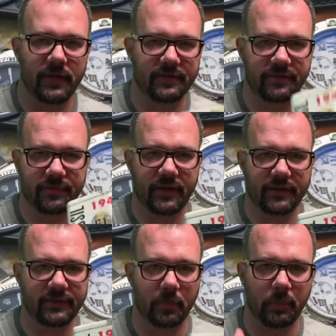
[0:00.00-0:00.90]
It's a
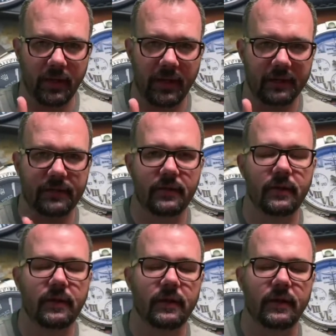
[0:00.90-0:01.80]
Fossil, but
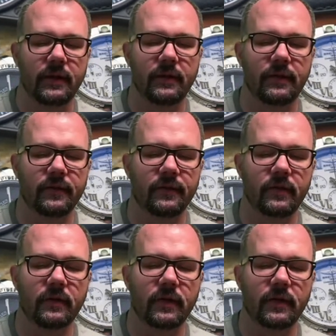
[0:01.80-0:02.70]
it is
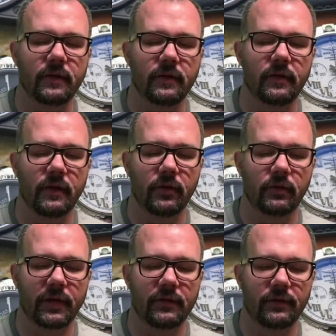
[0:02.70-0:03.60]
not a
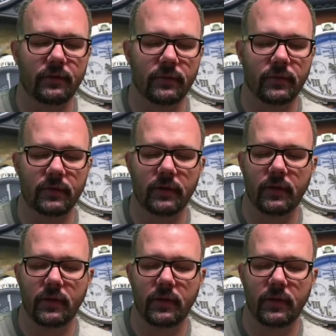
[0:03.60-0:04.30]
Grand Tour